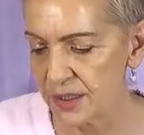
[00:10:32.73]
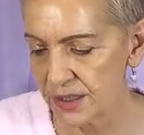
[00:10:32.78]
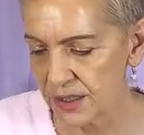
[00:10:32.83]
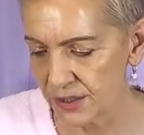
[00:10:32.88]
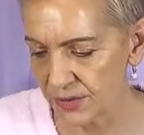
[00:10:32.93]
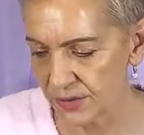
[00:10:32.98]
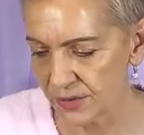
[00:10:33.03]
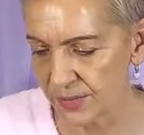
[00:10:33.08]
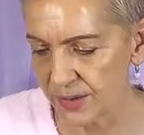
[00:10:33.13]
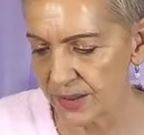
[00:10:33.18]

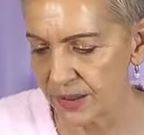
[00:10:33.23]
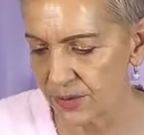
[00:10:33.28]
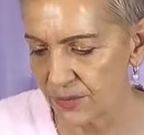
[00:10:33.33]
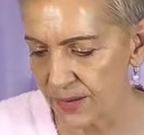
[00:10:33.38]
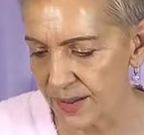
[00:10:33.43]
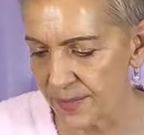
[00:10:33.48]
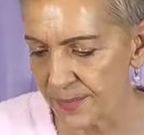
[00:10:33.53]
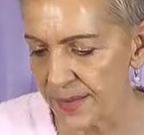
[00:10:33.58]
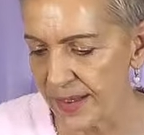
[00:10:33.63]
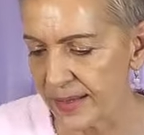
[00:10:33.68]
Do it when you
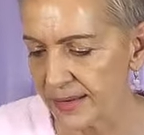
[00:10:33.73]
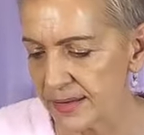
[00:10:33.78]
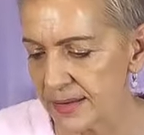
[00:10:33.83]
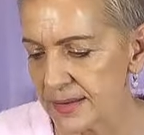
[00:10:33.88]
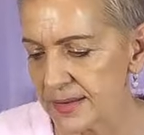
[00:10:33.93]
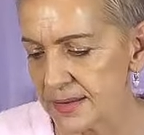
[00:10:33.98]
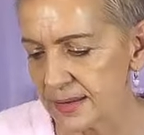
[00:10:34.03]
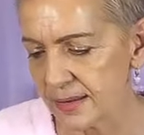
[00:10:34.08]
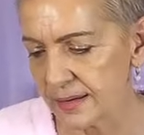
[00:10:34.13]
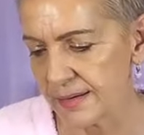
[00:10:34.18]
are
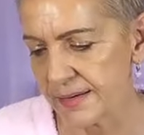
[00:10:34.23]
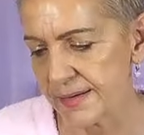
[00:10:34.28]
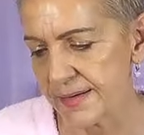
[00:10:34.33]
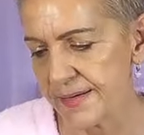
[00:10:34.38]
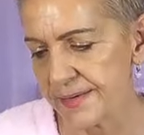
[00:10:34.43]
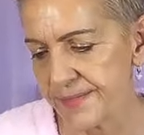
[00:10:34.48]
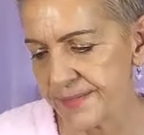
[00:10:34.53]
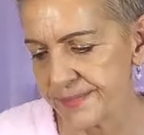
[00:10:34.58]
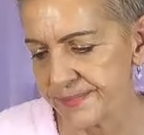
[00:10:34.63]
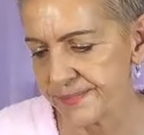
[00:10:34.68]
balanced and
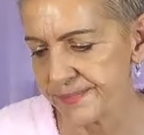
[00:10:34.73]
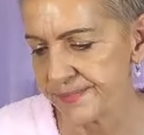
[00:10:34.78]
calm.